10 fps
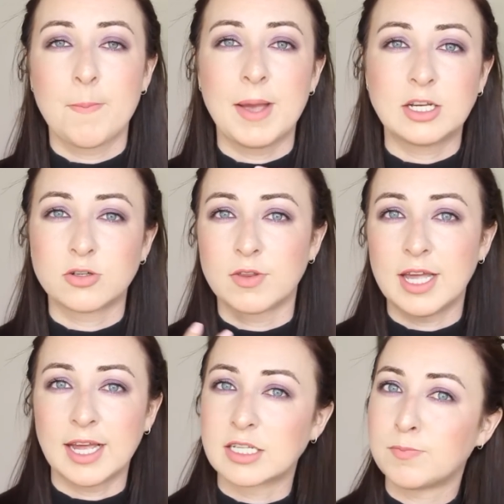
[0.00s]
makes sure
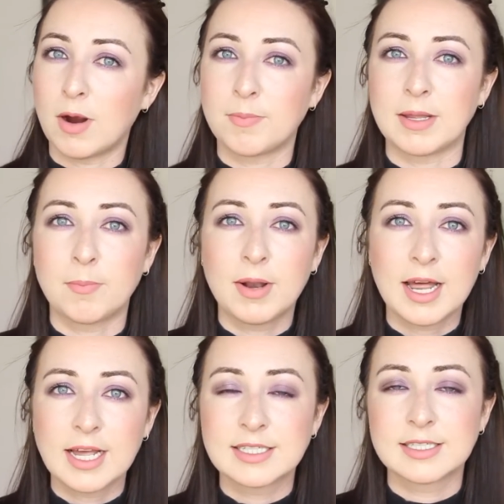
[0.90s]
the ink's properly in
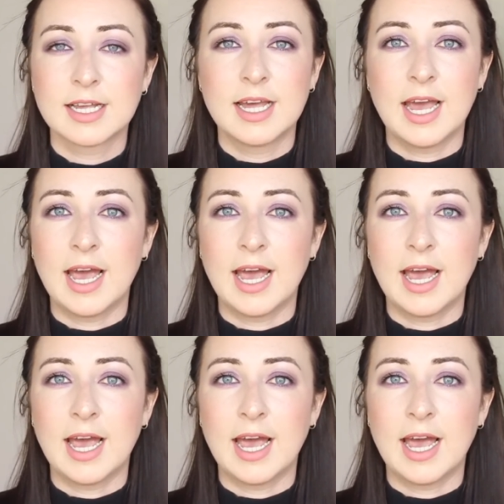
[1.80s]
place,